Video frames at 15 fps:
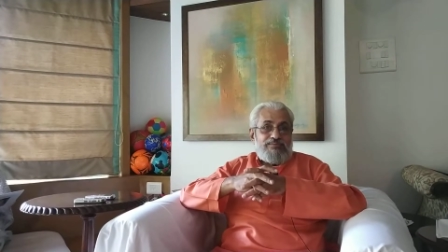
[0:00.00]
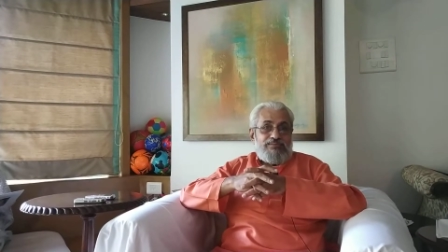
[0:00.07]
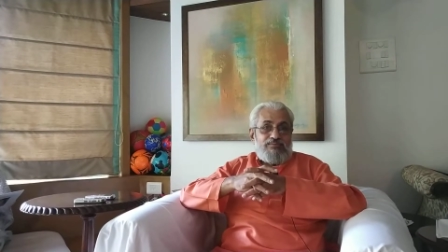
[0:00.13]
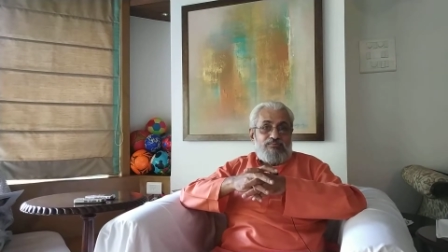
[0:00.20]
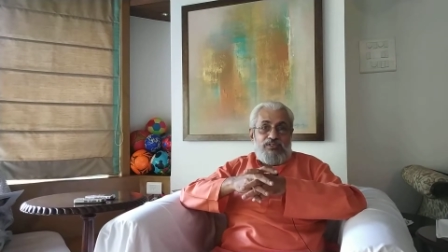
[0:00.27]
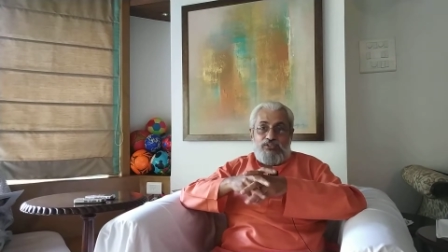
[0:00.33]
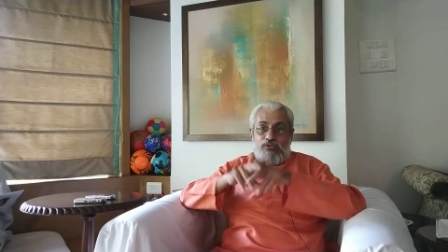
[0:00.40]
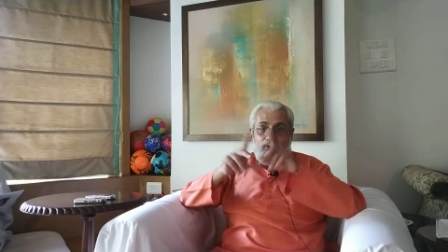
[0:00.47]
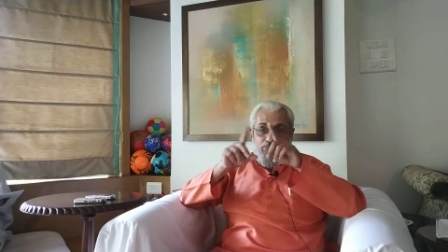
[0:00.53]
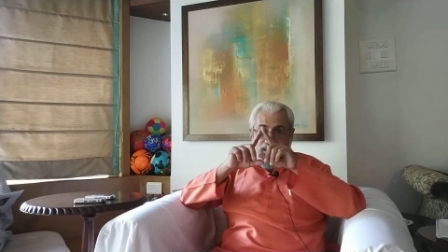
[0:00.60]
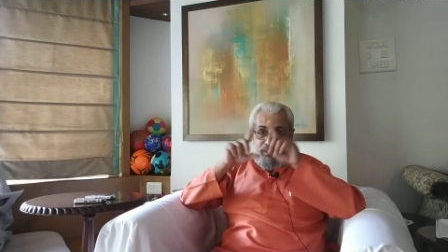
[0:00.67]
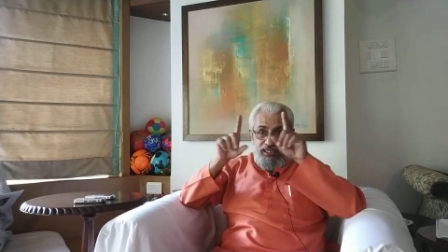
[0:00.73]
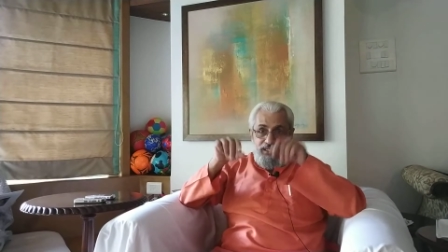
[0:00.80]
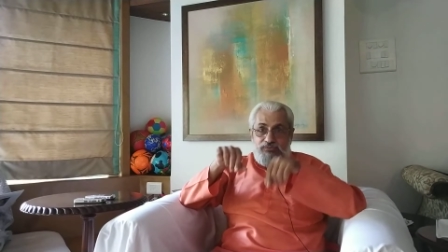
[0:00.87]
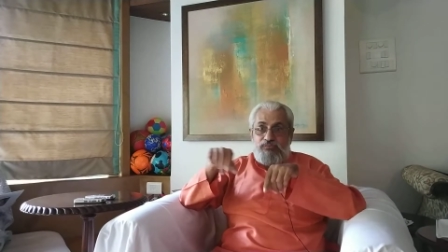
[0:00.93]
Whether you are
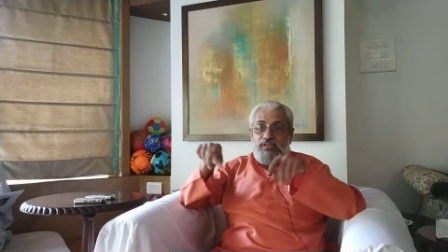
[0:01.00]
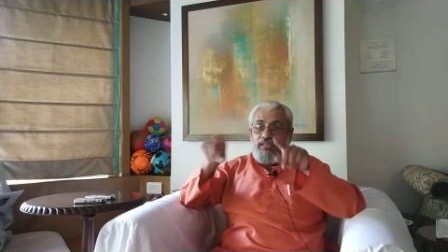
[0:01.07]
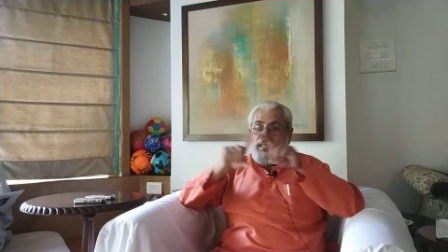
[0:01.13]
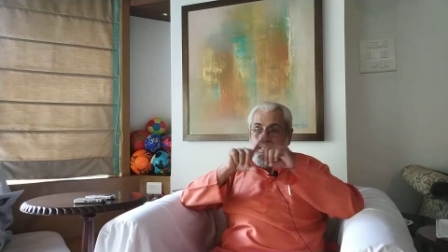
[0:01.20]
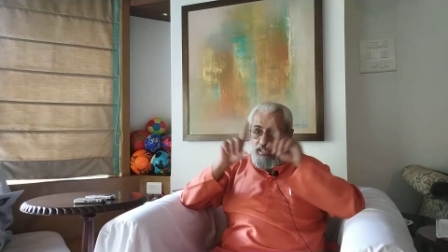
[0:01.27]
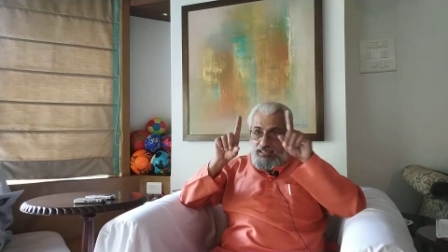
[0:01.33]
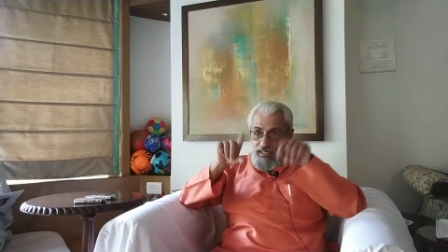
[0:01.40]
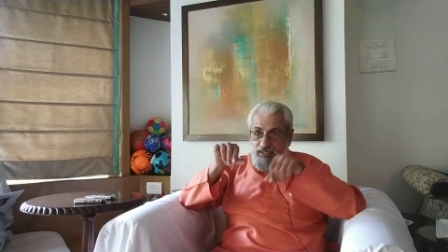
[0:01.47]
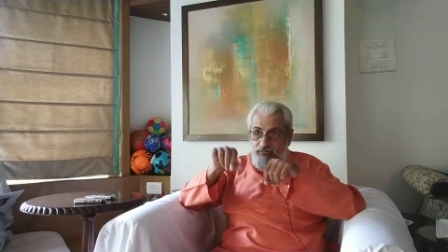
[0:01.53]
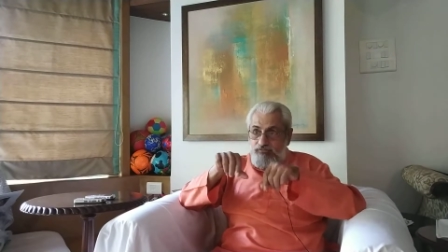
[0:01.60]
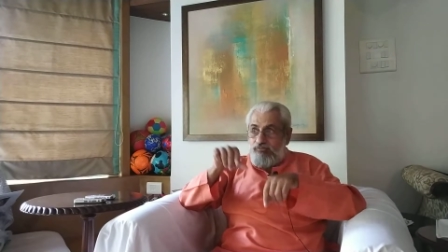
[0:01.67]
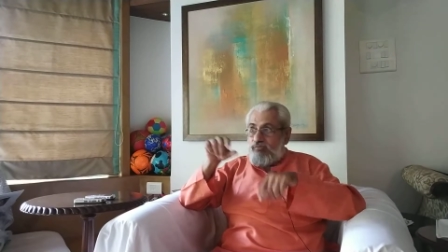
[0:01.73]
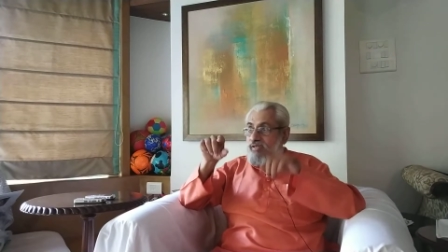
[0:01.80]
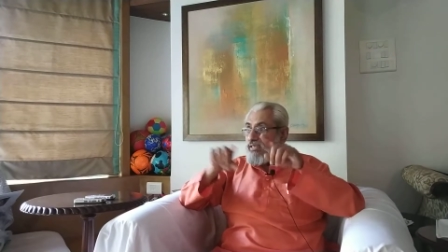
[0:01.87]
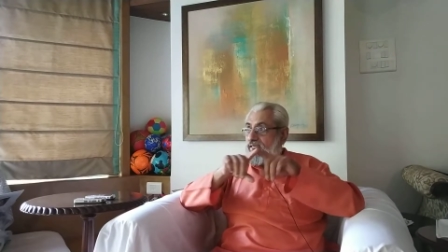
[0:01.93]
right wing, left
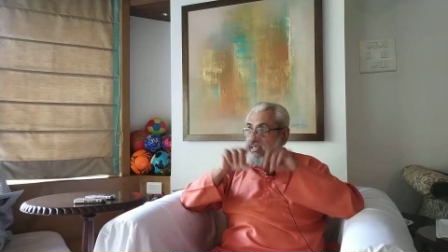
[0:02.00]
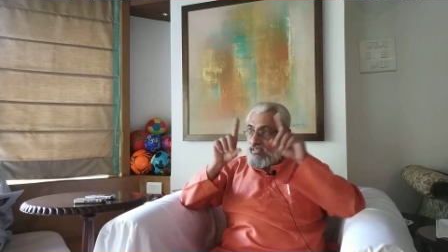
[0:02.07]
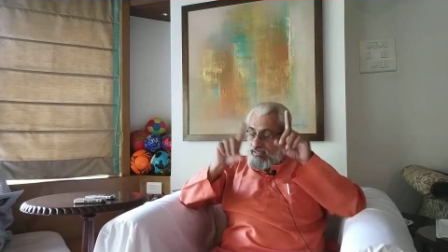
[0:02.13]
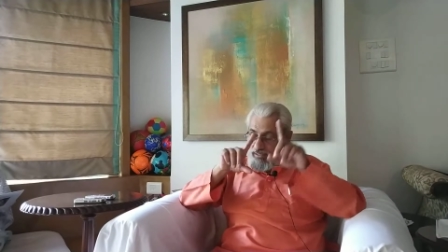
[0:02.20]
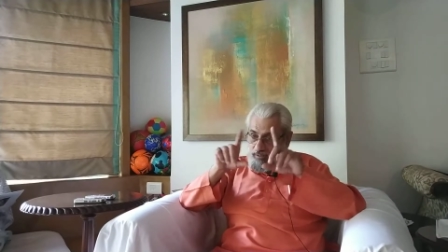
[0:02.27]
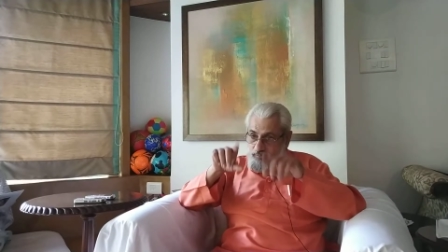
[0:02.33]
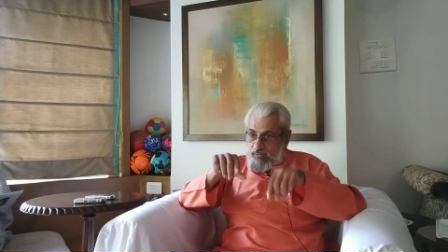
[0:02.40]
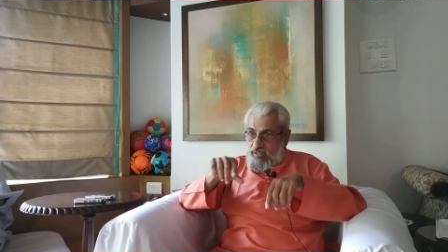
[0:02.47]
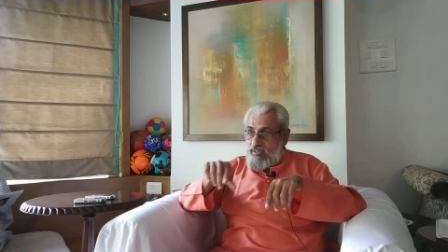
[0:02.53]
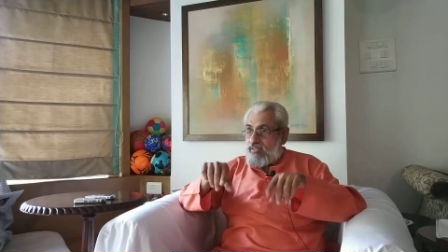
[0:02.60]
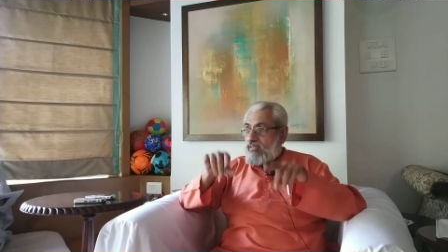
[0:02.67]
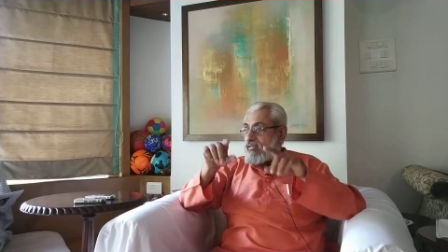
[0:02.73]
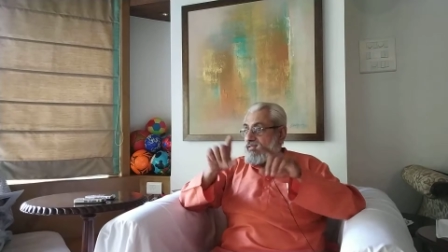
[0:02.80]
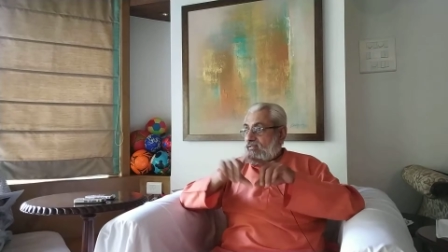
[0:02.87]
wing, liberal,